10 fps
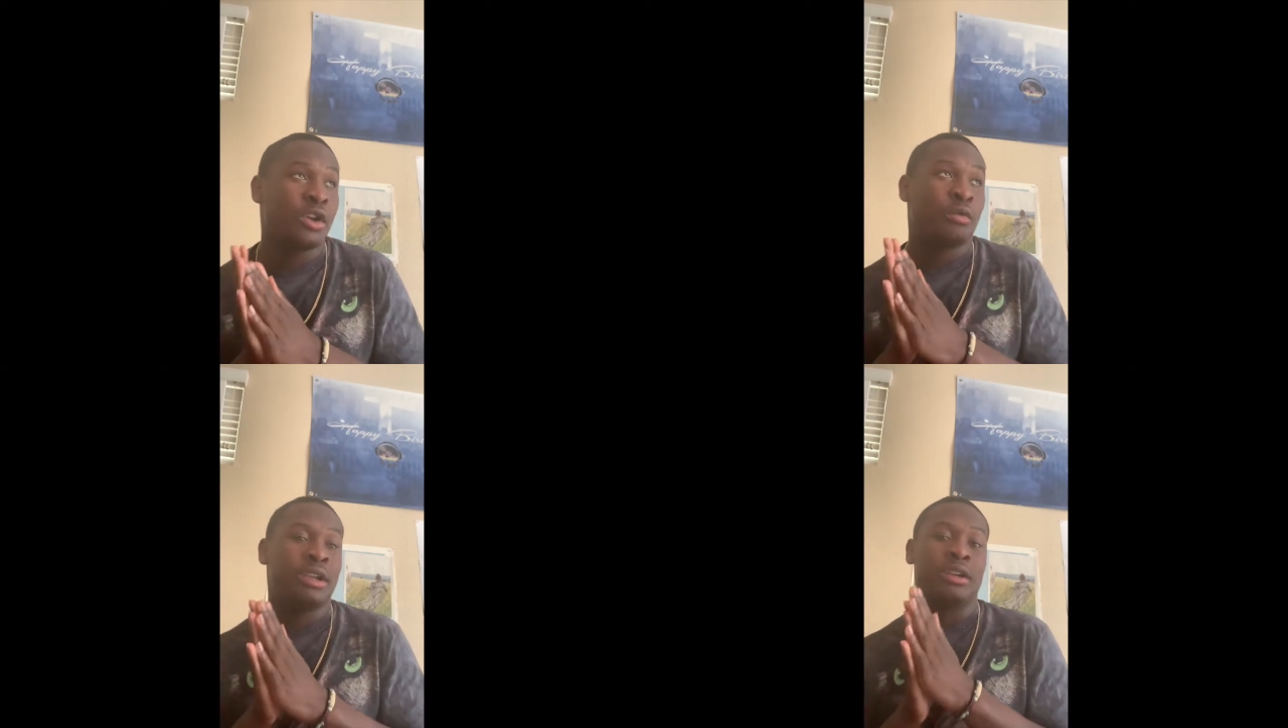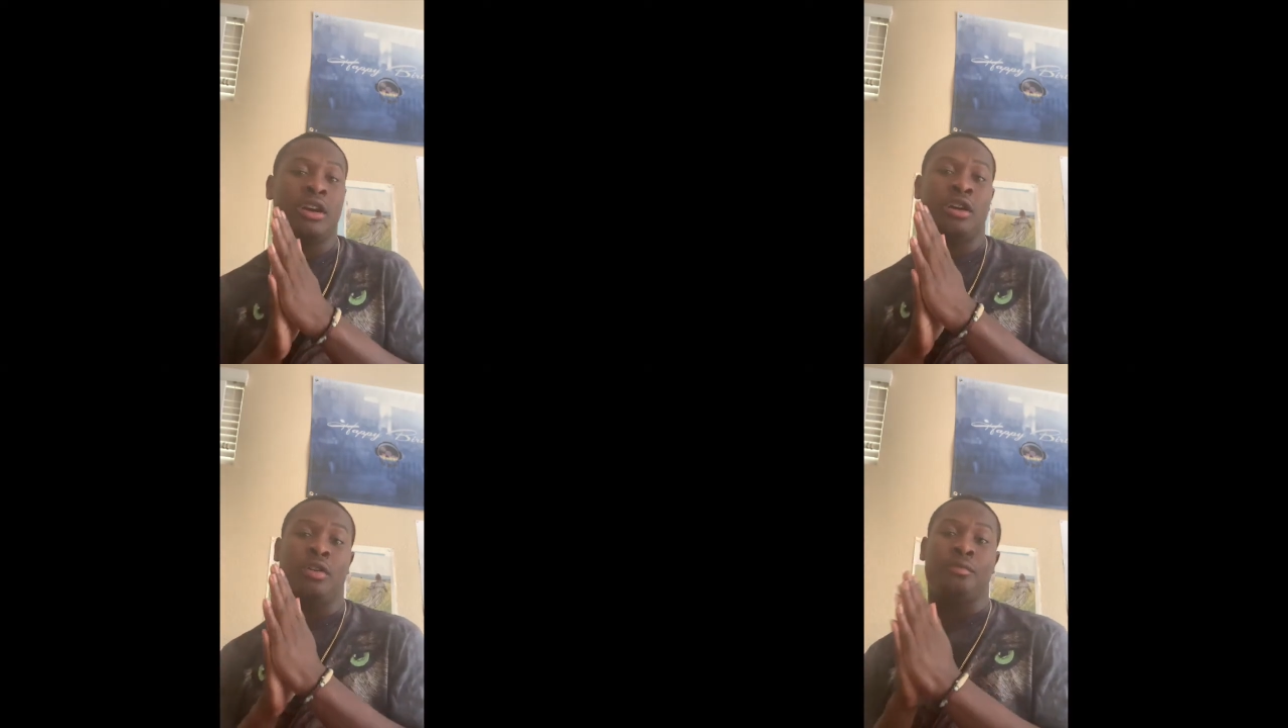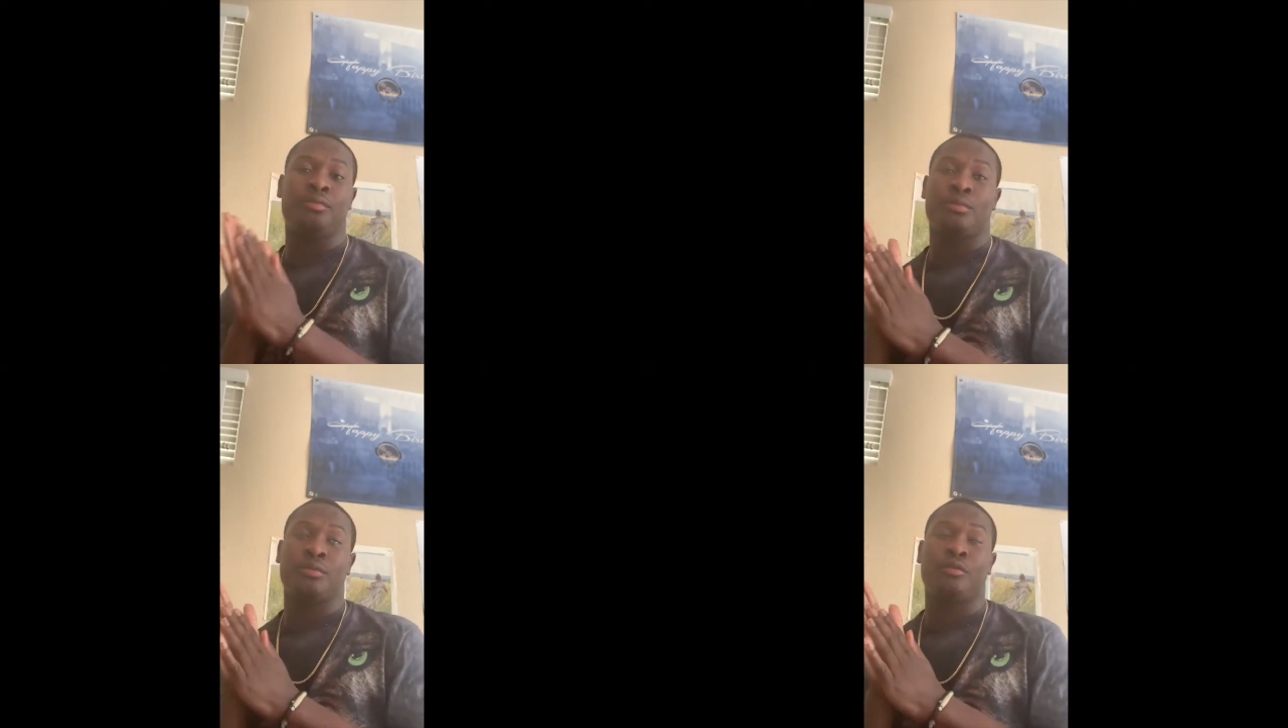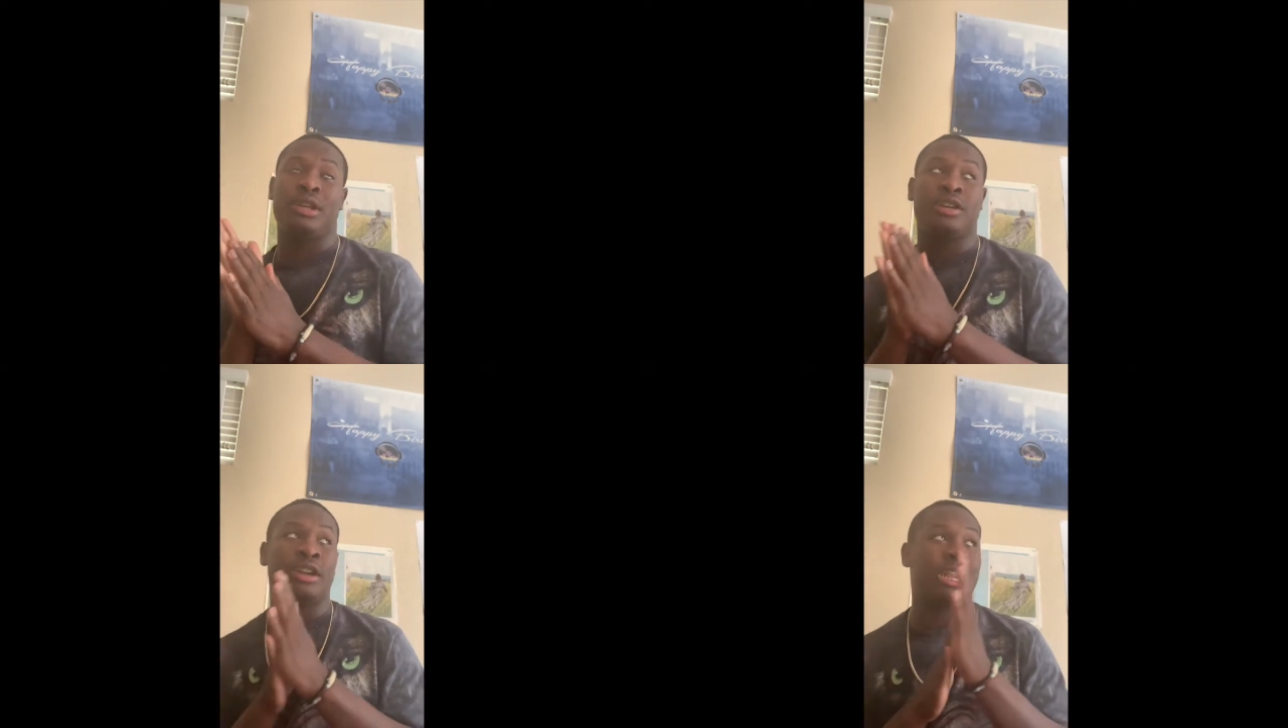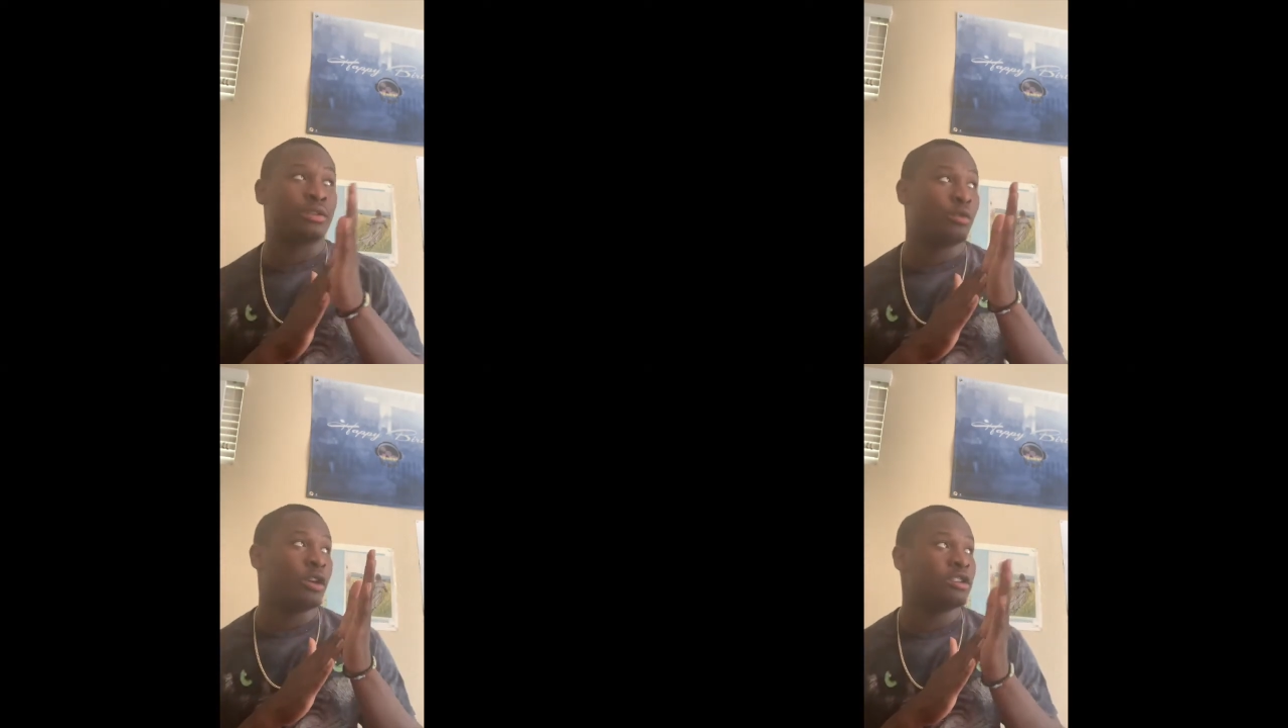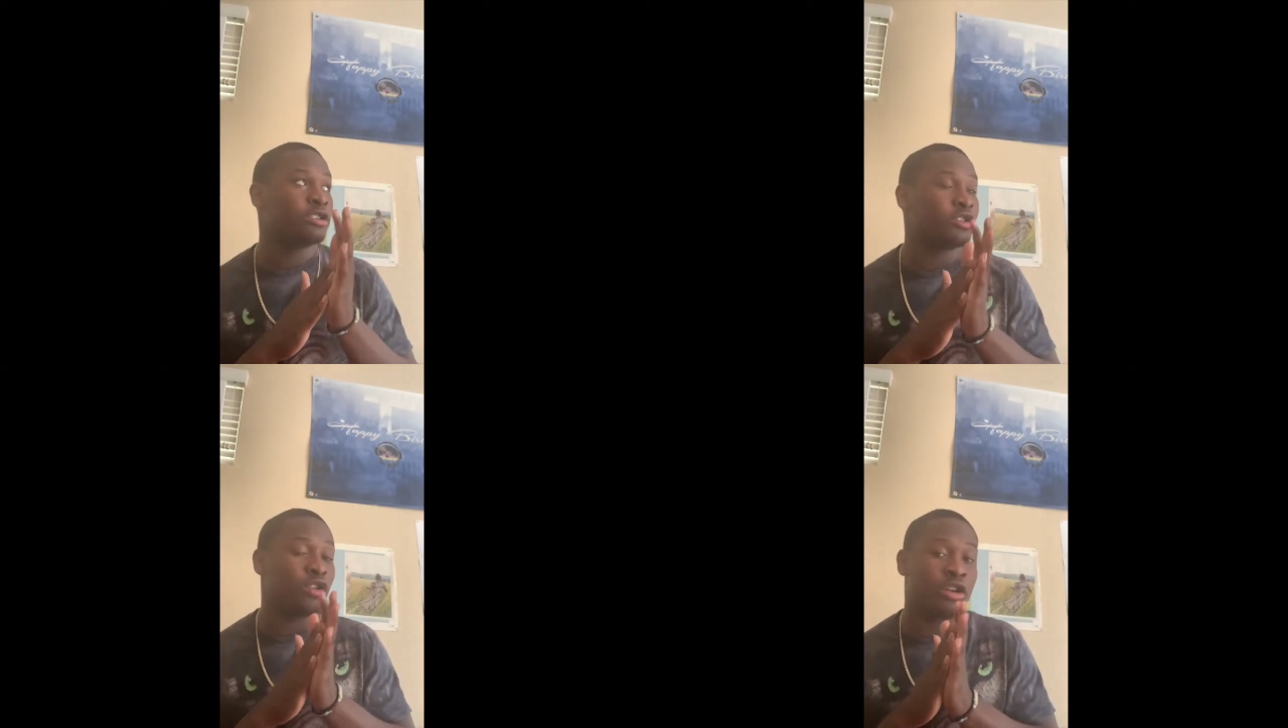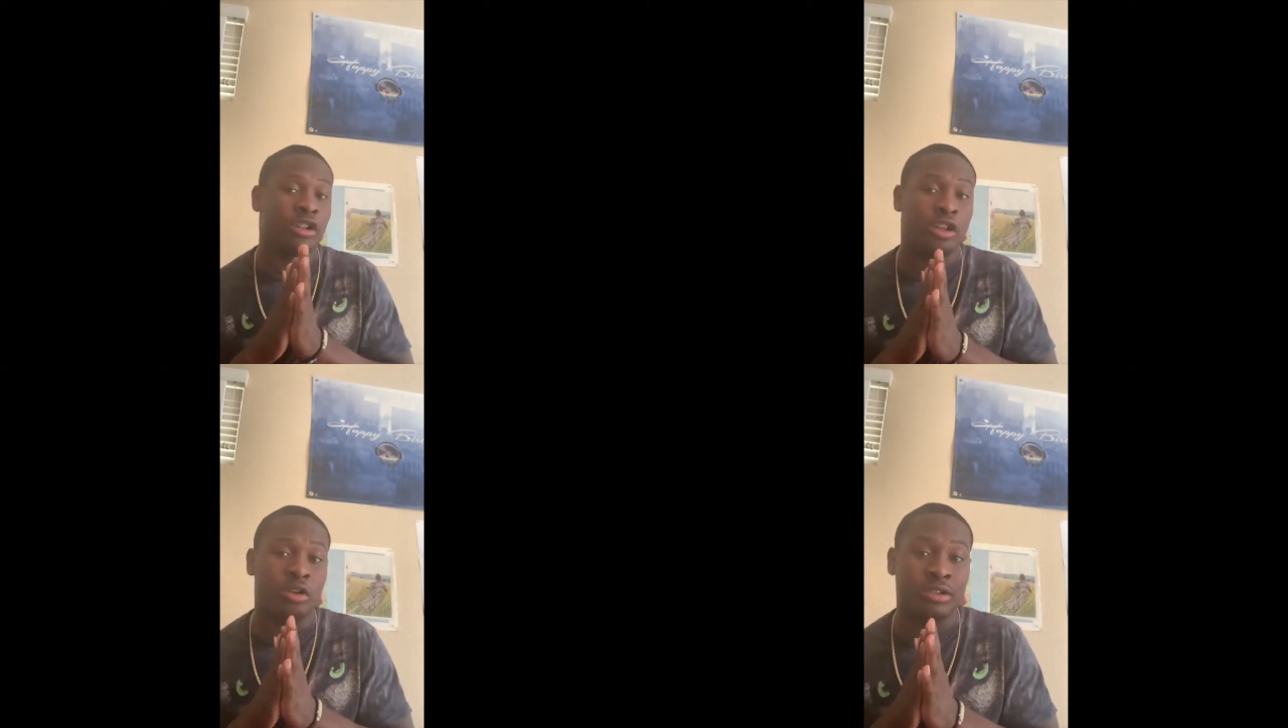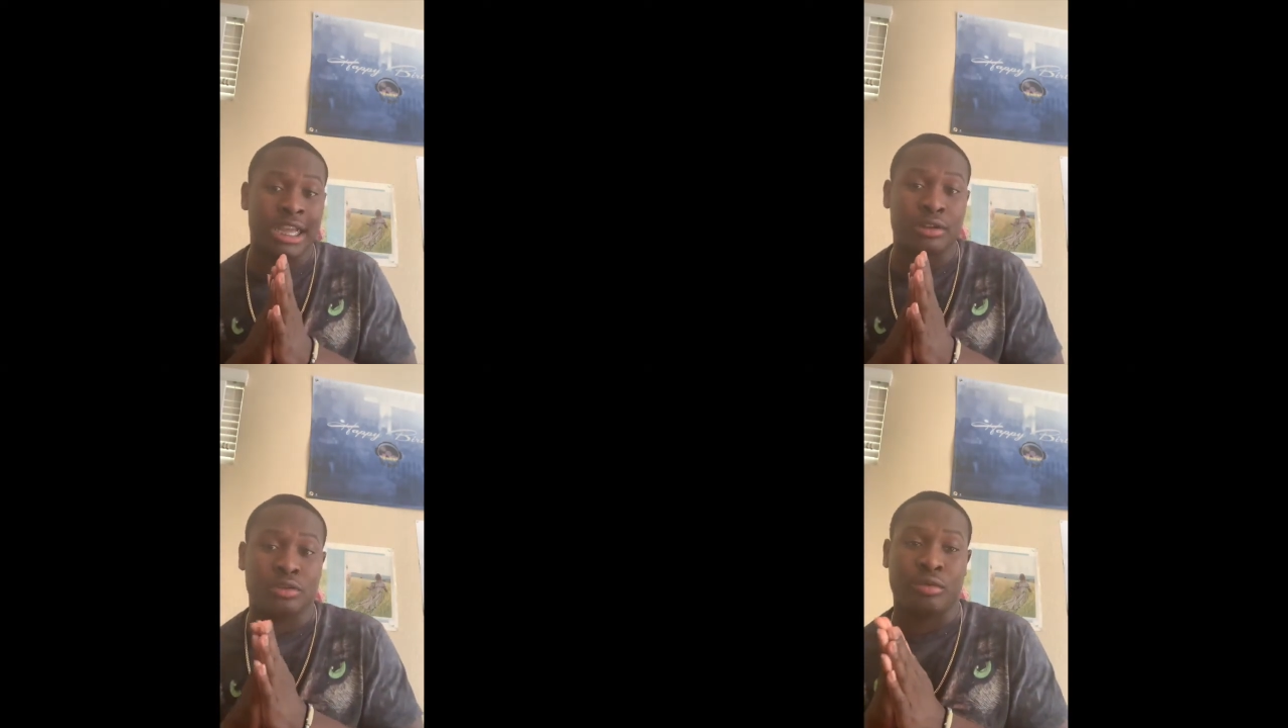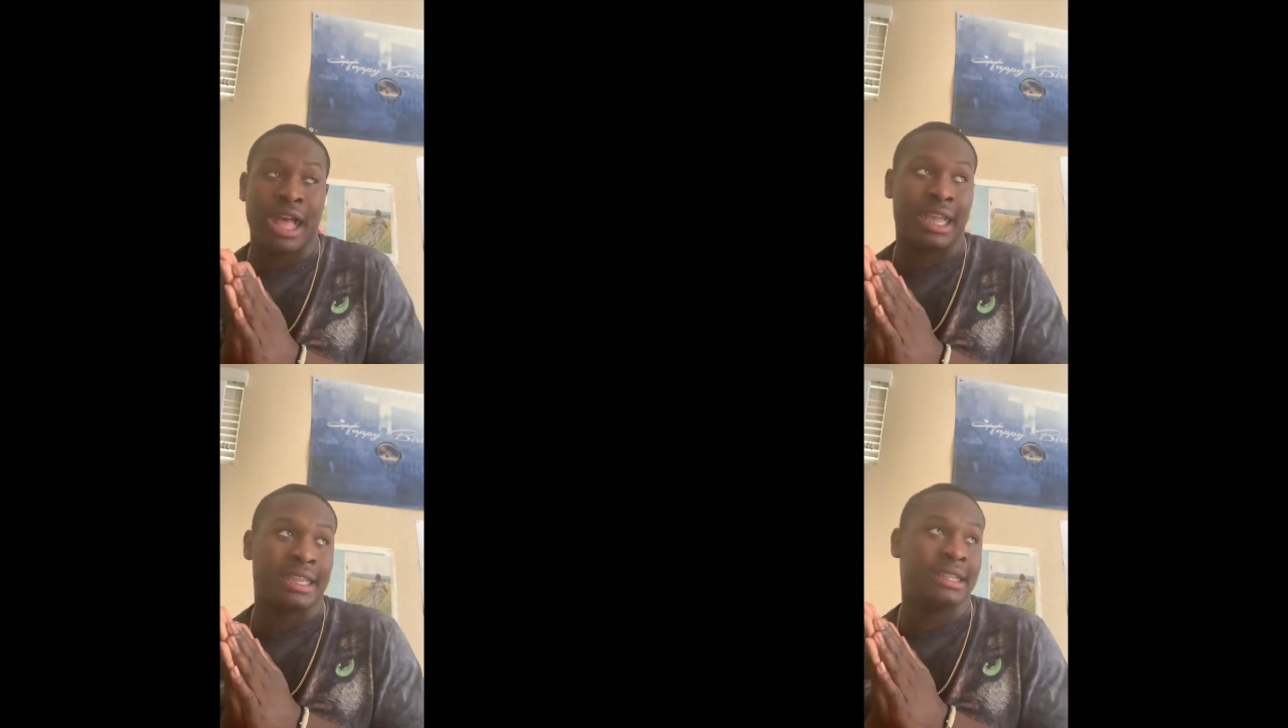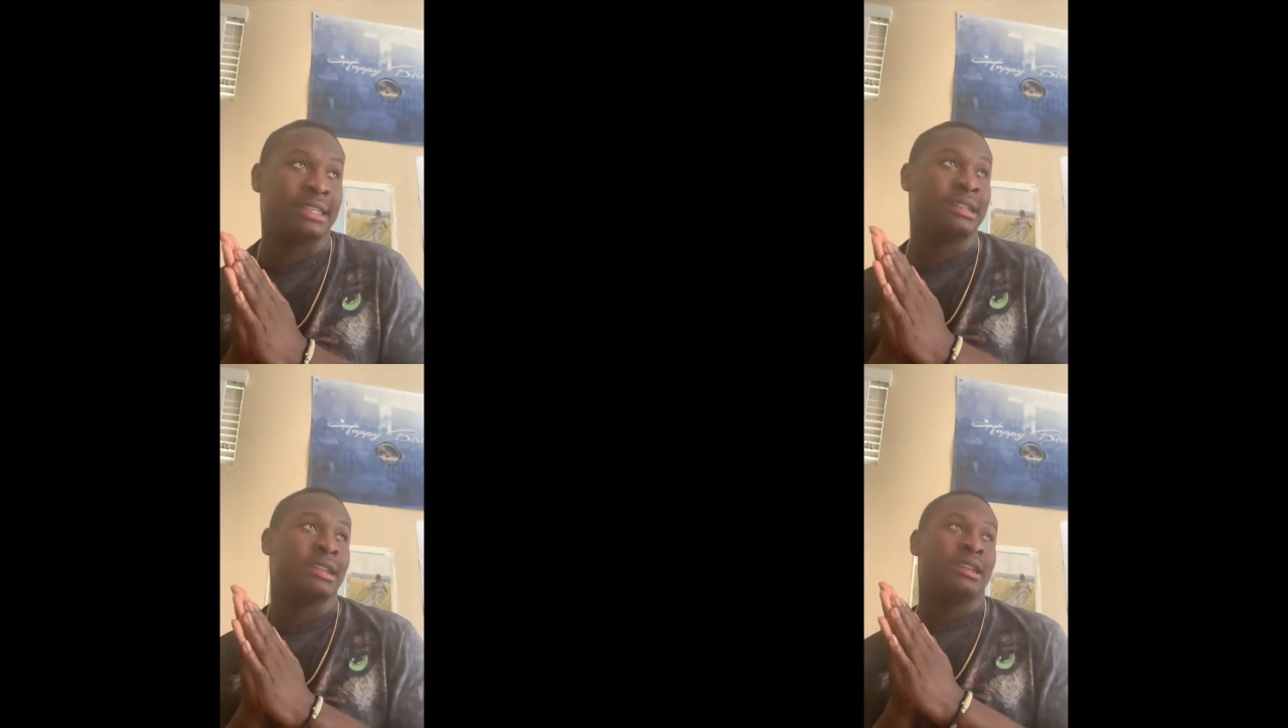We know that the Warriors is going to close out the Rockets.